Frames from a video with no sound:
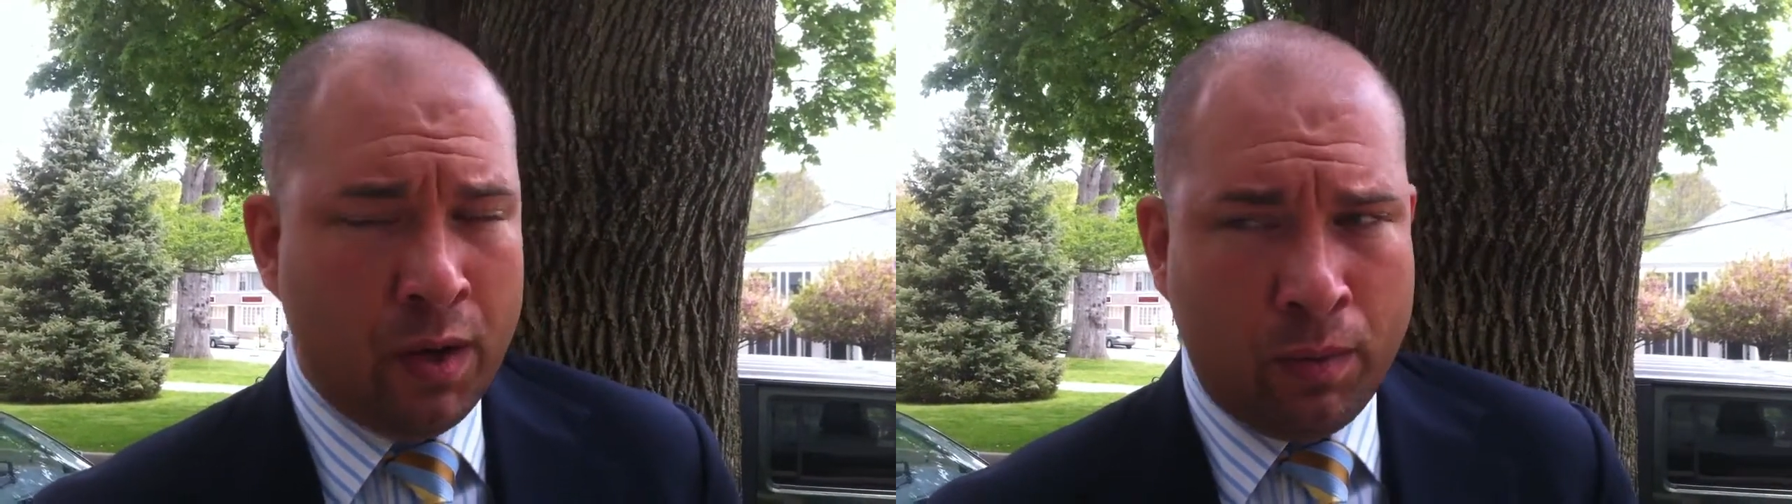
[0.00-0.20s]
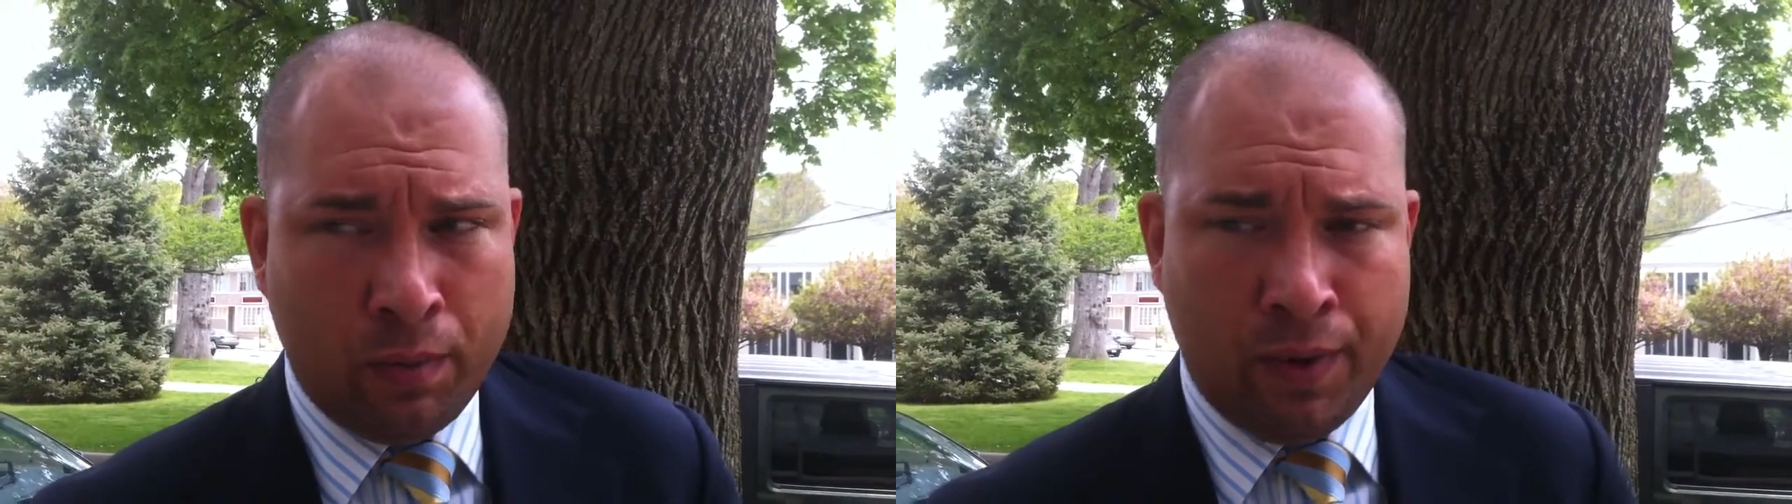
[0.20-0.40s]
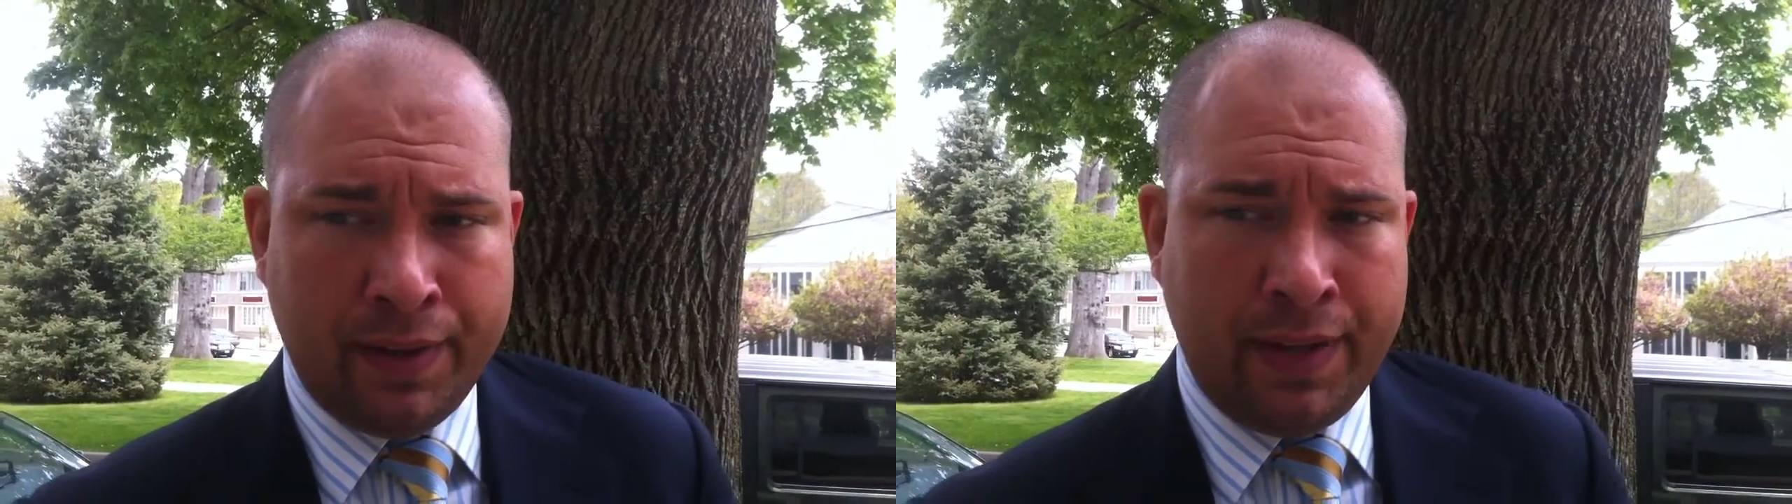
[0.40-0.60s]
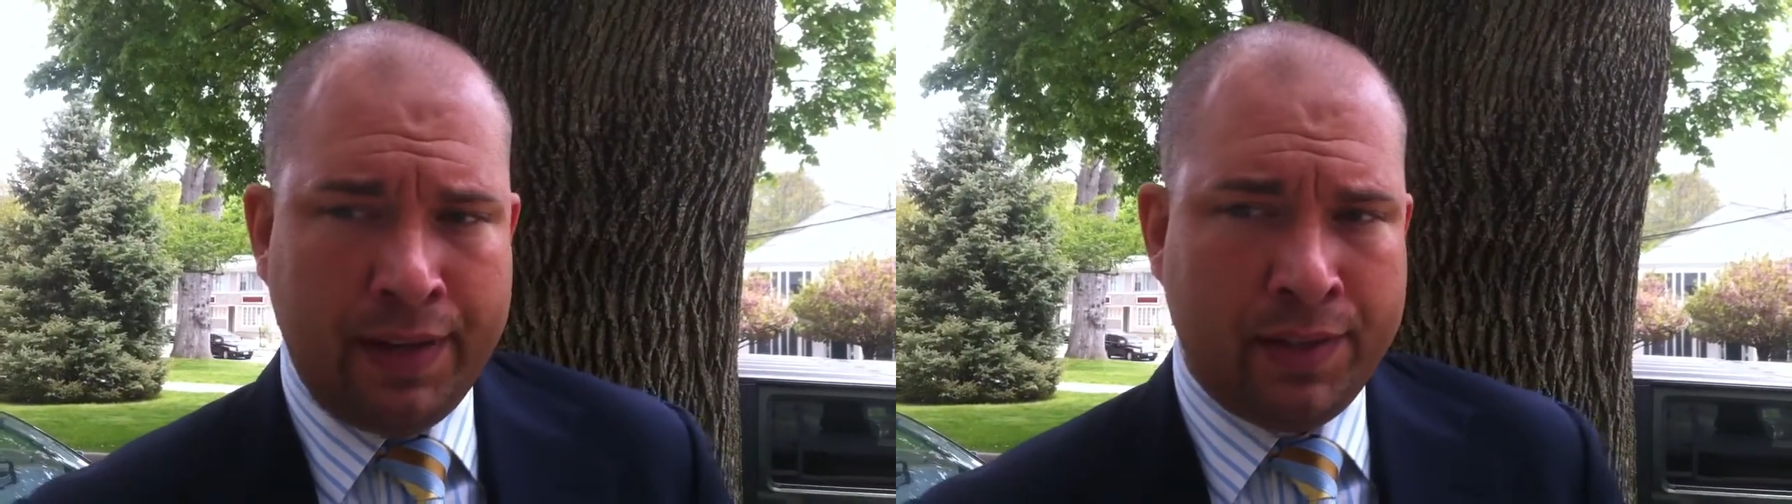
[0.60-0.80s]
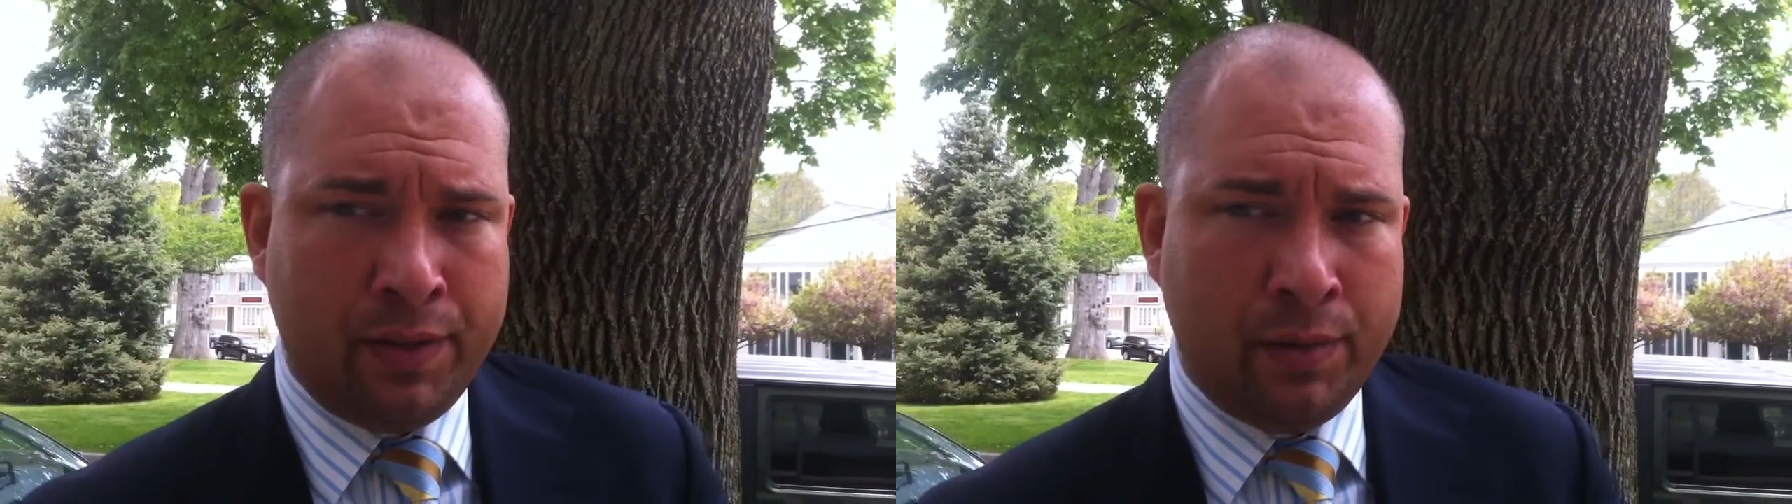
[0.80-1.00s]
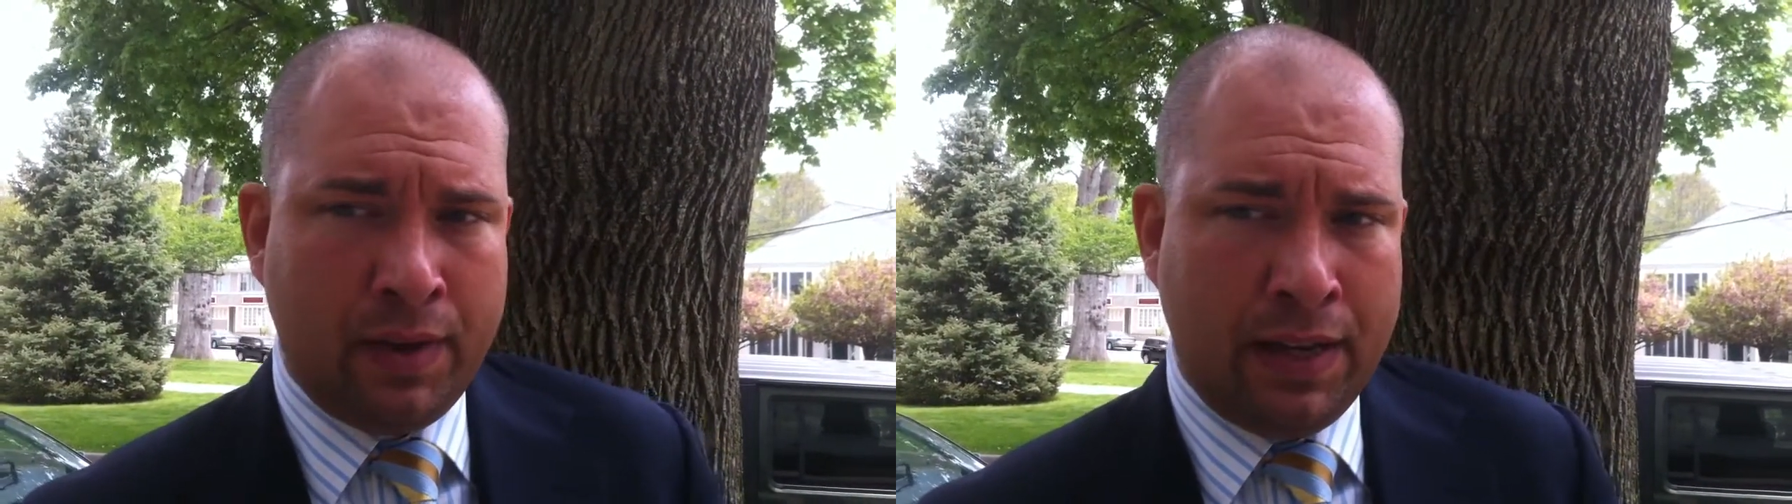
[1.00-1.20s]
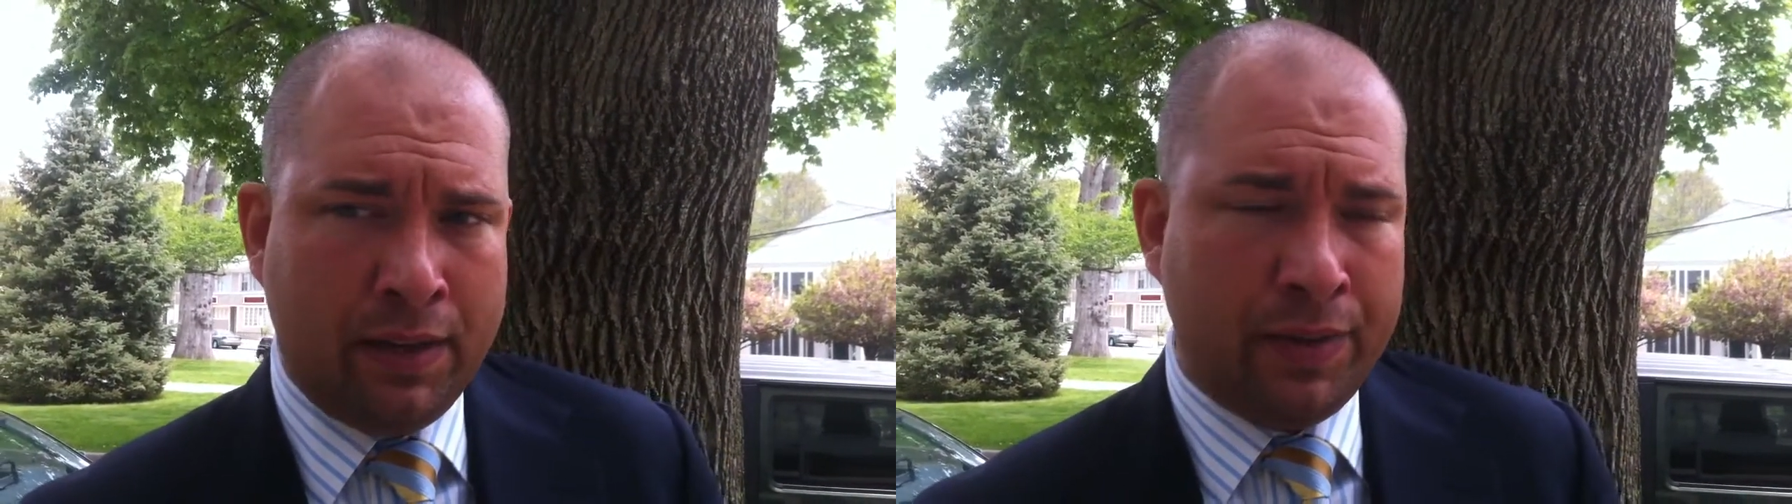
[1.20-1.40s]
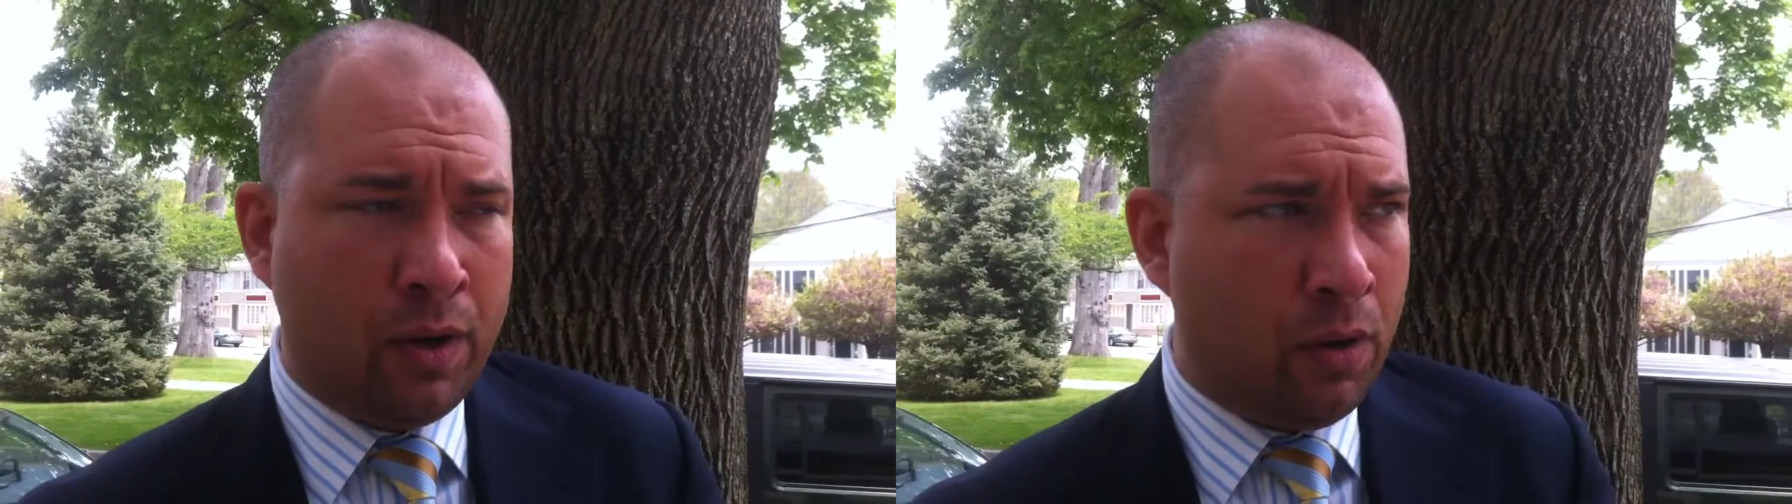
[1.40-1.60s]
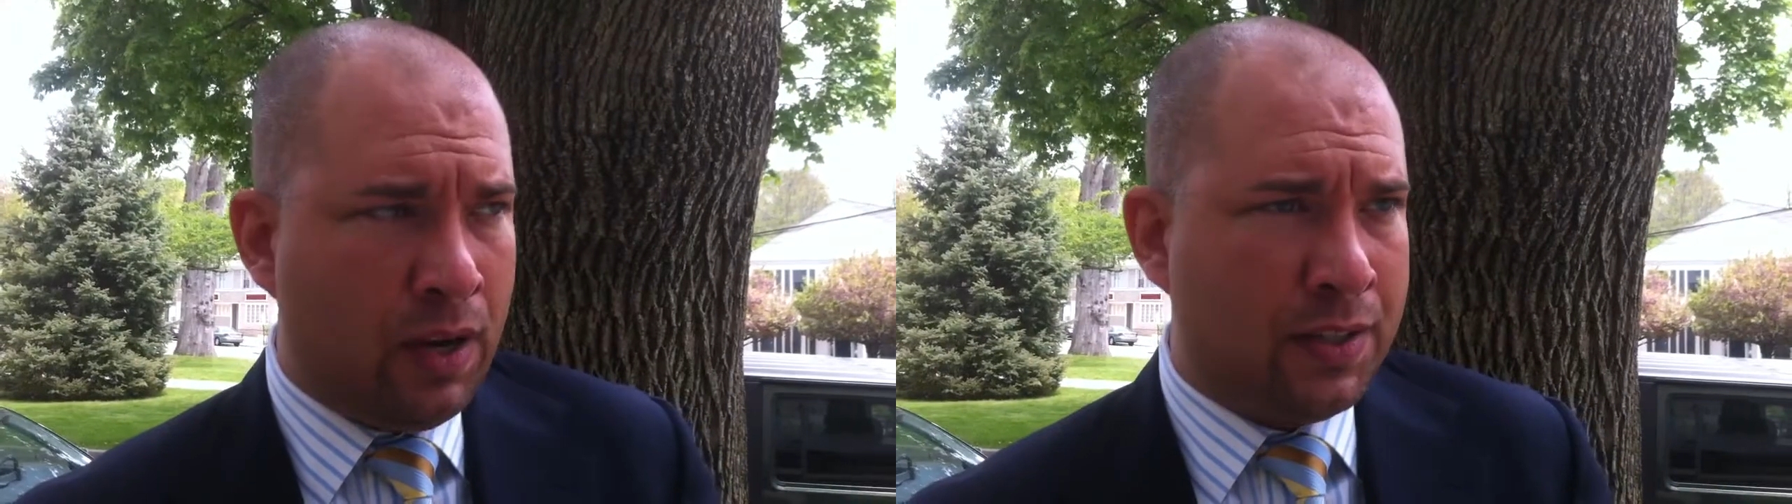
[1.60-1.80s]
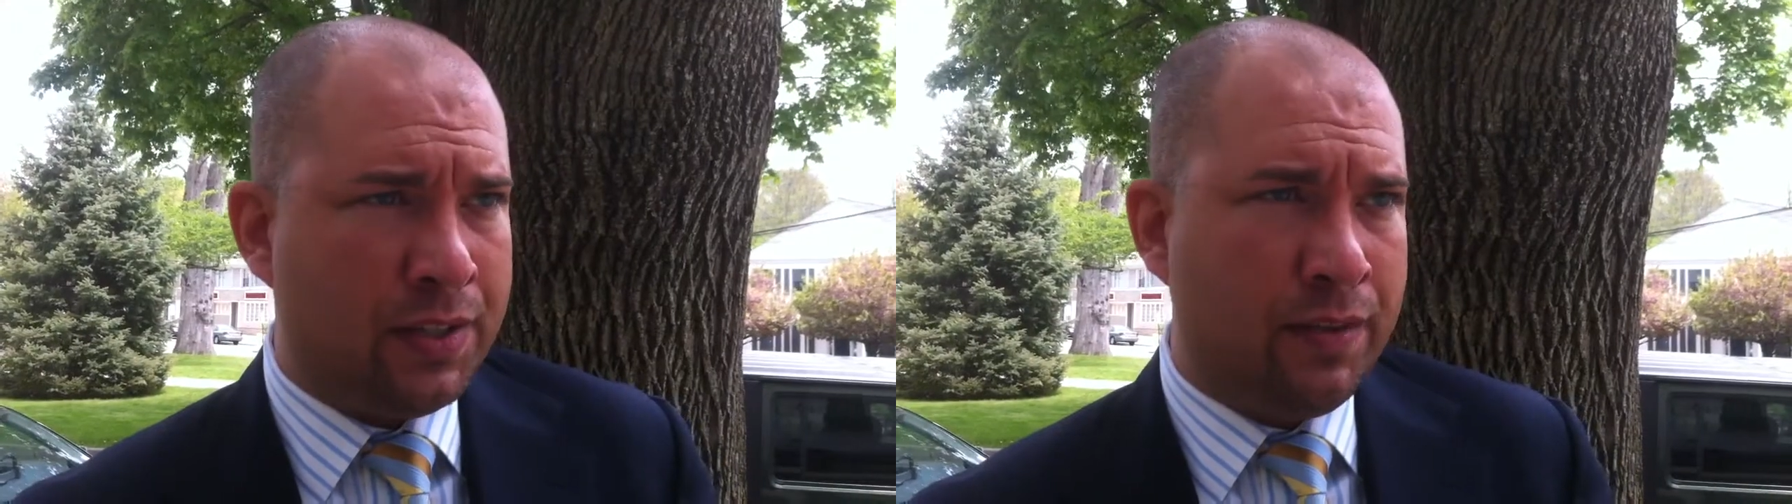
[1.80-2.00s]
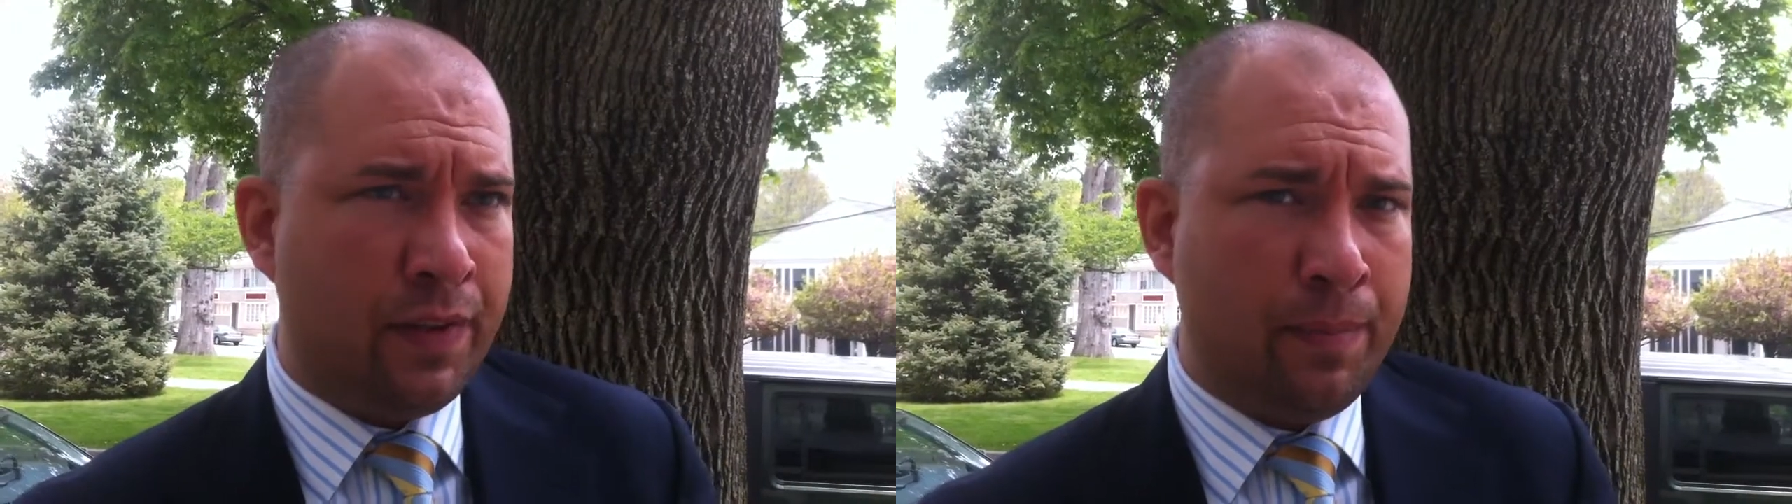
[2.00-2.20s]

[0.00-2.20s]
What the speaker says: when one takes into account the cost of